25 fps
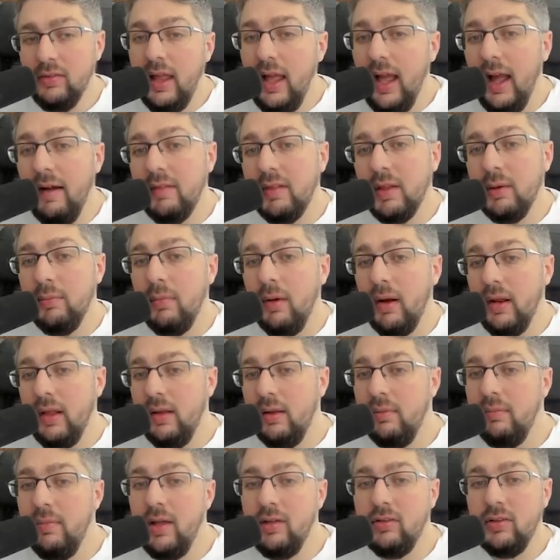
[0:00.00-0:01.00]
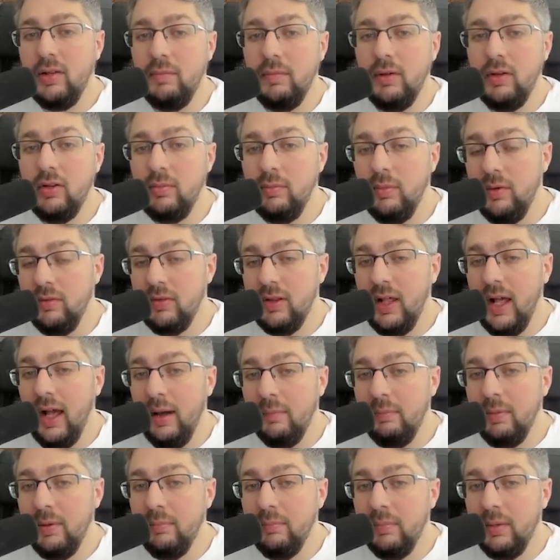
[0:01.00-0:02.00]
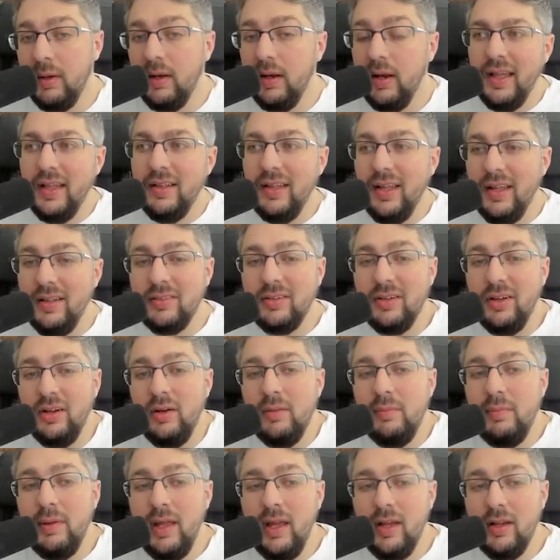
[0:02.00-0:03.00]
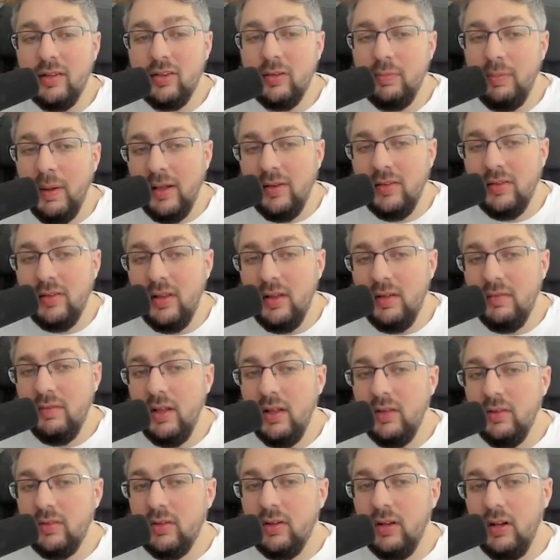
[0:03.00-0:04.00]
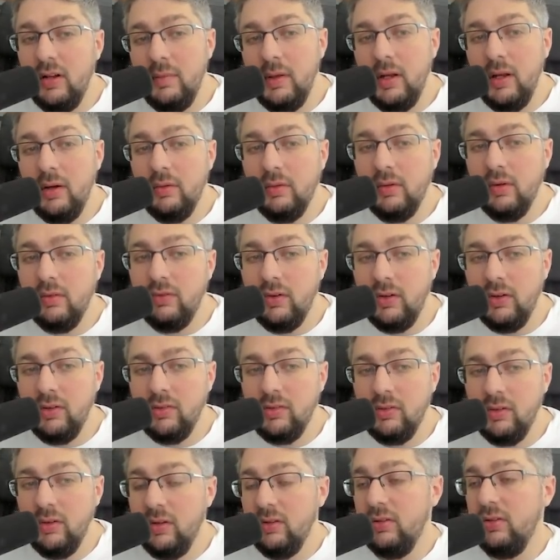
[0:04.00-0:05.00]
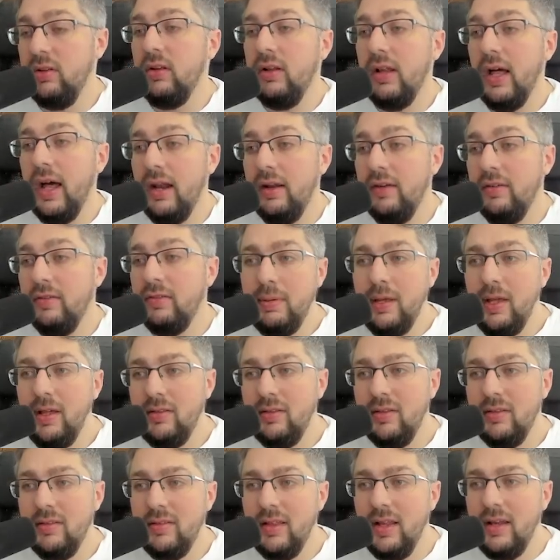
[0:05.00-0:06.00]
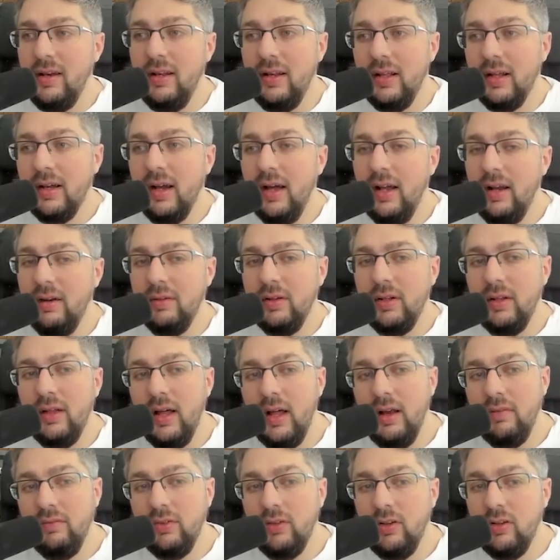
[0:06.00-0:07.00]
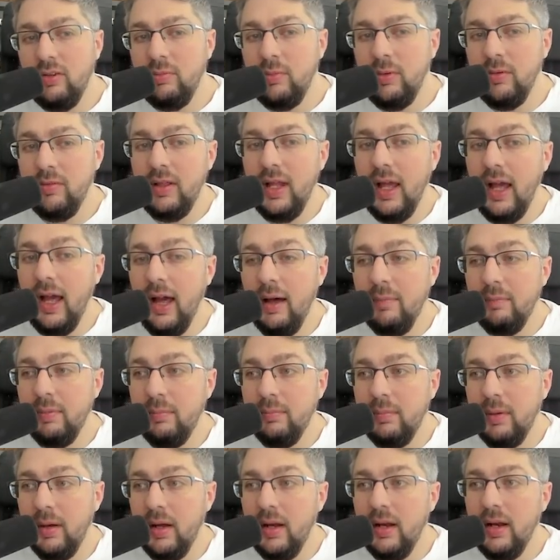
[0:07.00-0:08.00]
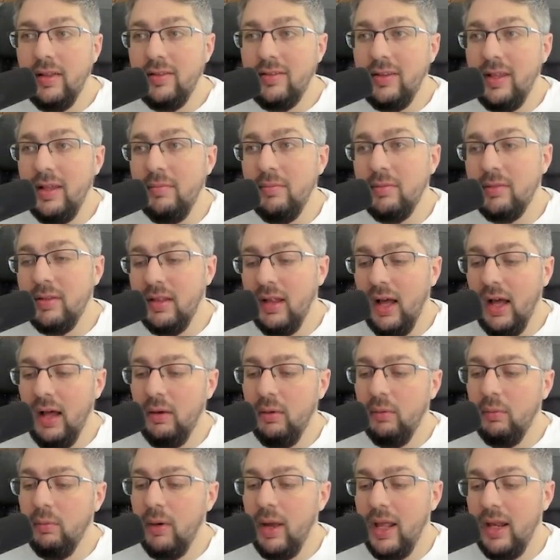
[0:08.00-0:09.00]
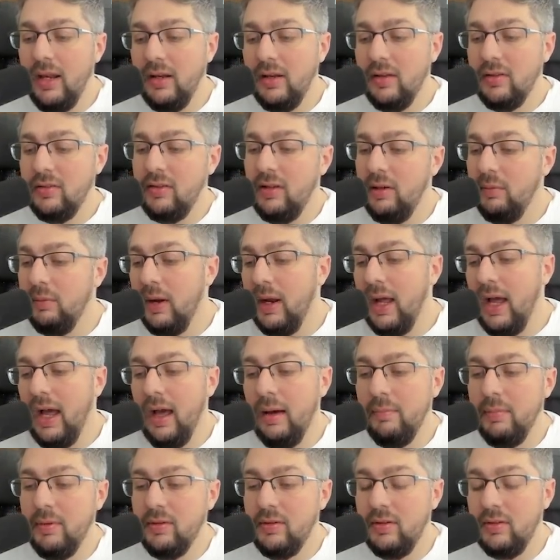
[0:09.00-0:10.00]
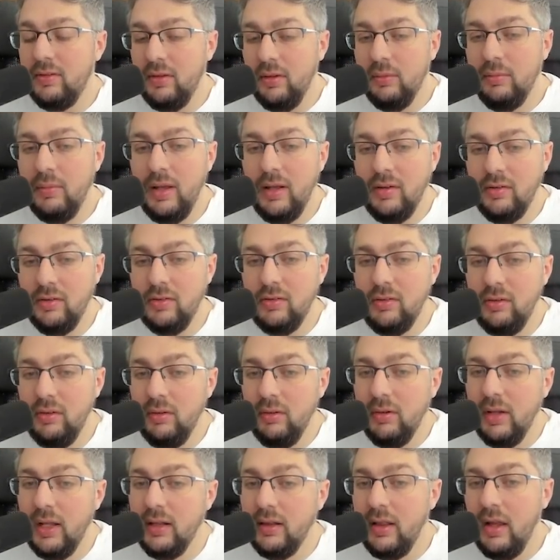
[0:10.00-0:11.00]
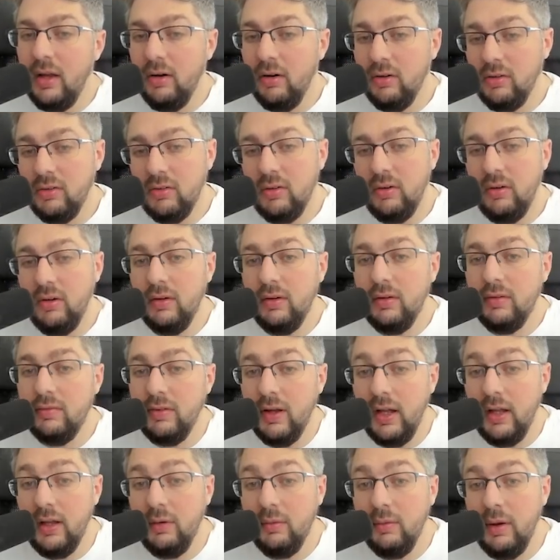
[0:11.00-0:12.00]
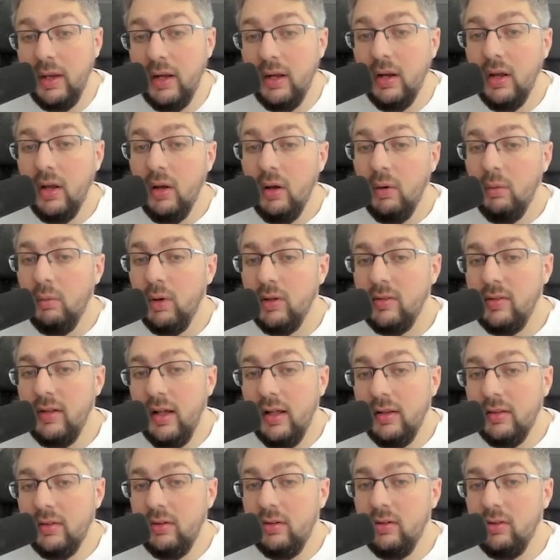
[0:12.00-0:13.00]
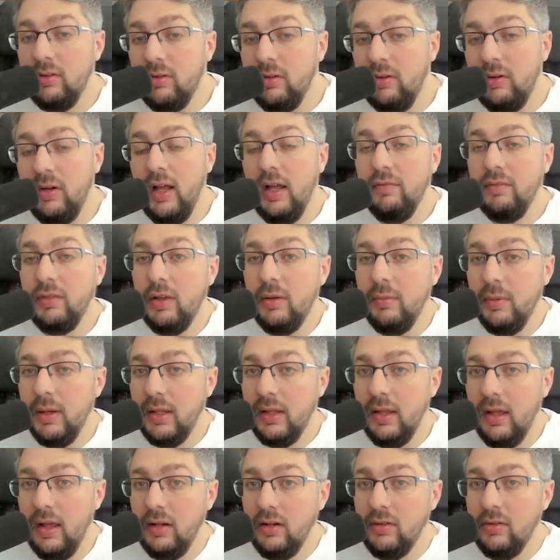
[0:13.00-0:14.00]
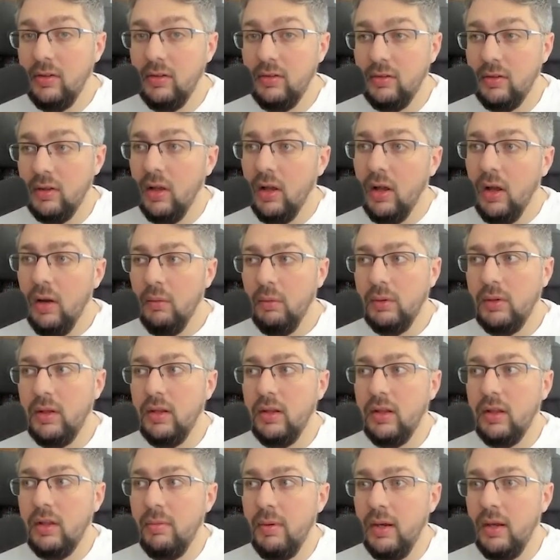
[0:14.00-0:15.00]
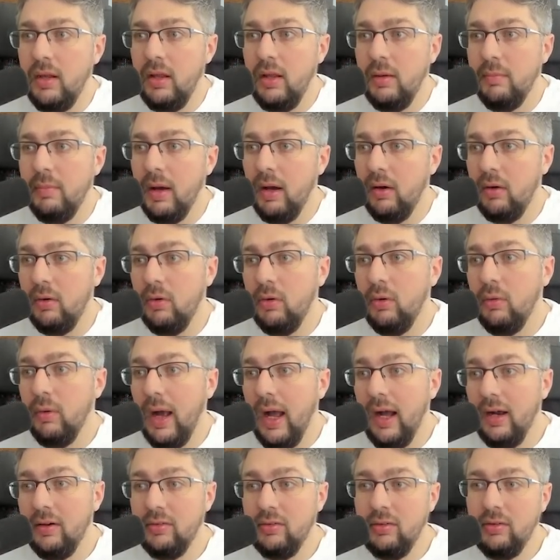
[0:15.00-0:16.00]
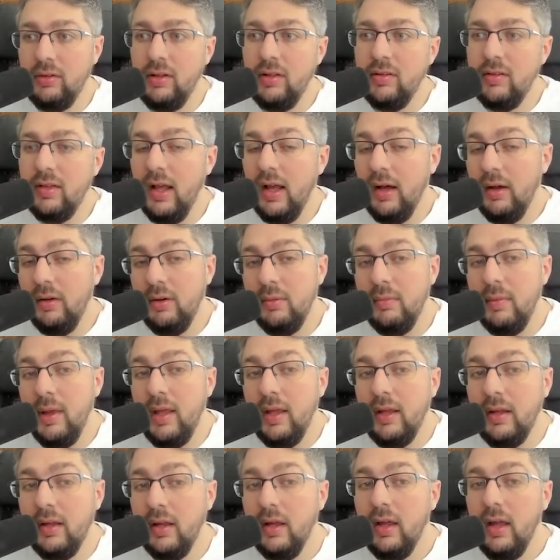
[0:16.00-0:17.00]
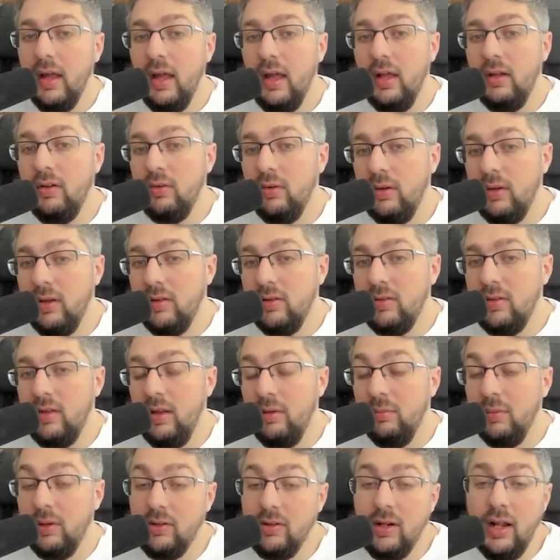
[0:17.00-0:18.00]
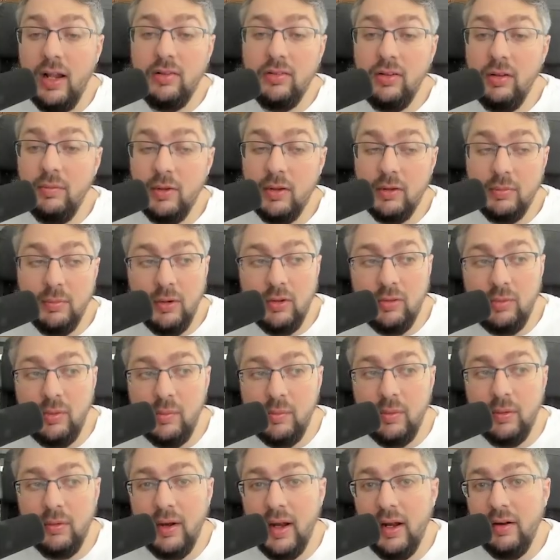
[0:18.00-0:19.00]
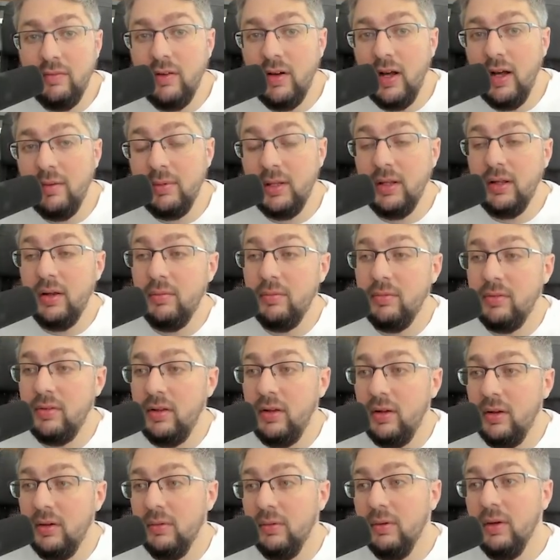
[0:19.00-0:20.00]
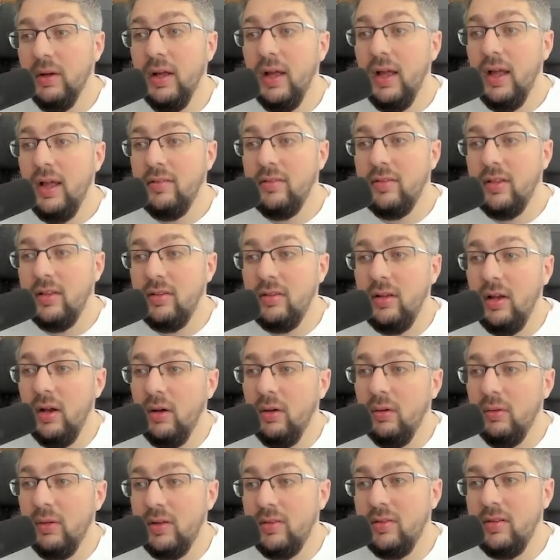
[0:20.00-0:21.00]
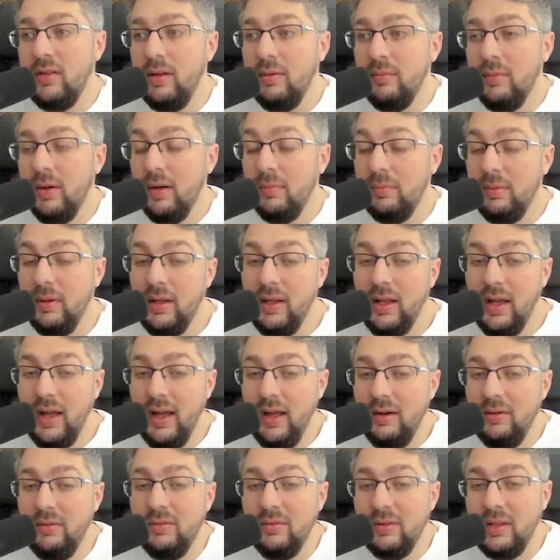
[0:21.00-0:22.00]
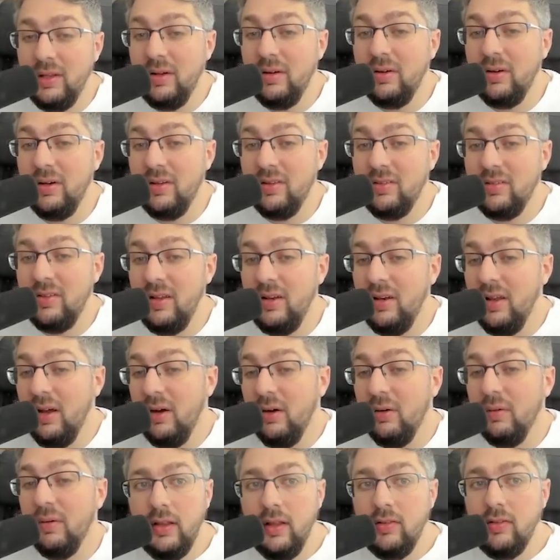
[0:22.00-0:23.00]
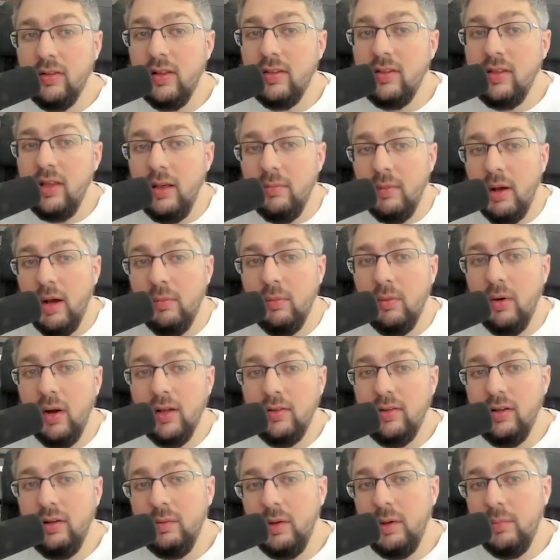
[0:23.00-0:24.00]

They have the money to make some of those moves happen, but it's going to be expensive. It's going to be a reversal. There's a lot of pieces that need to kind of align for those moves to happen, but this team's not waiting to see what happens until Major 2. Like, they are starting to evaluate what's out there and starting to have communications within the community about who actually is down to make and join this team, which I assume is most people, right? If OpTic comes to you, says, yo, let's team up, like, I don't think you're going to say no. This is a team I'm watching.